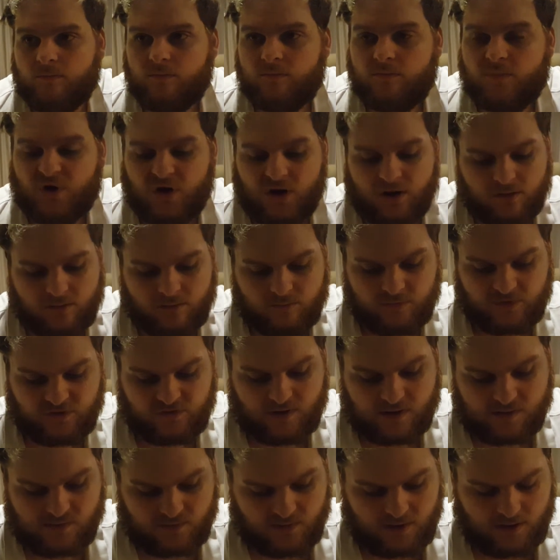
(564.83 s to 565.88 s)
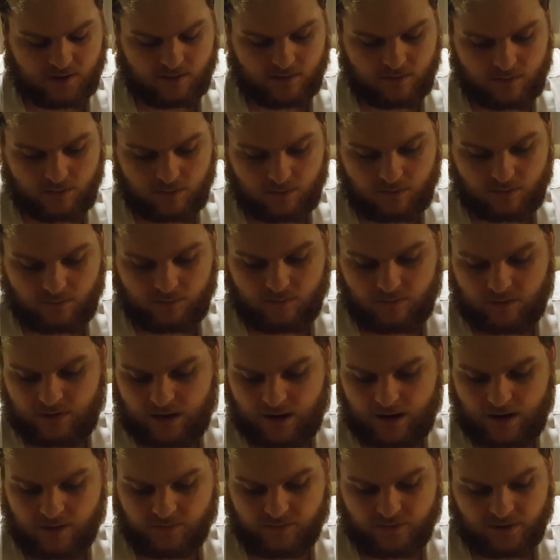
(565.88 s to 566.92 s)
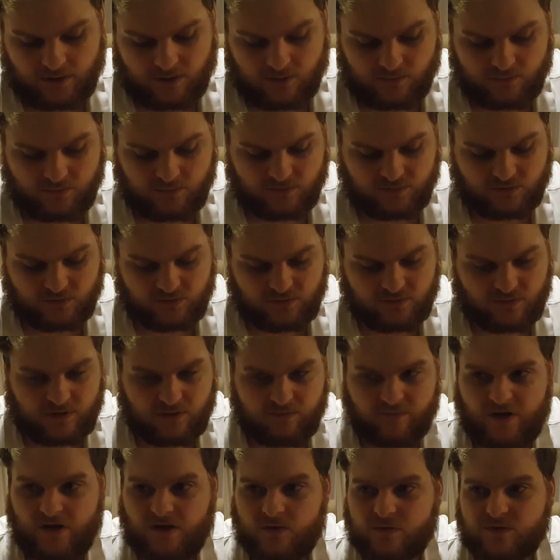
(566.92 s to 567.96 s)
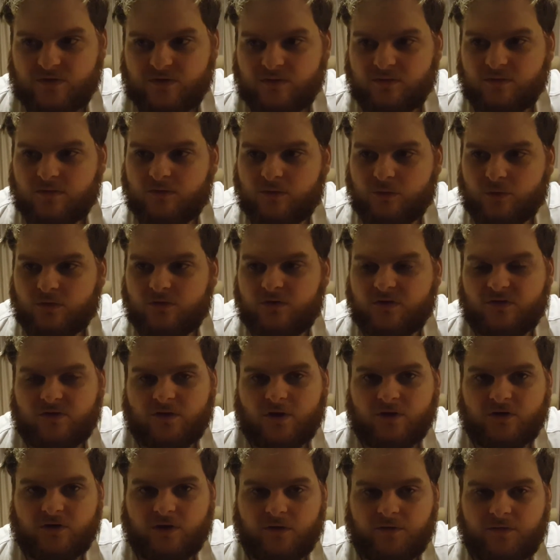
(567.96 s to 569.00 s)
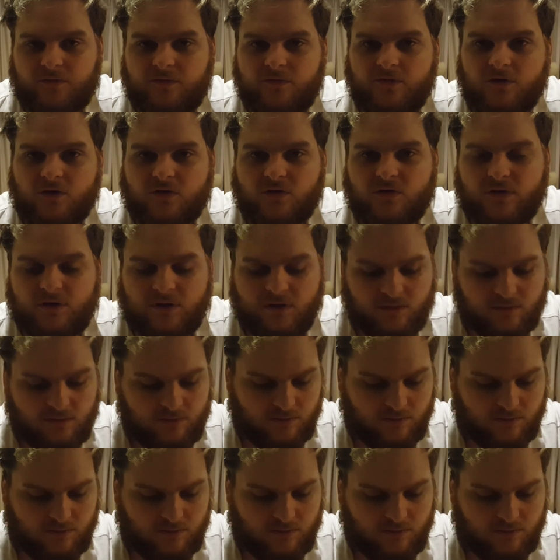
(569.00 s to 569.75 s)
But besides that, everything else was just like Valor wasn't good to search off usually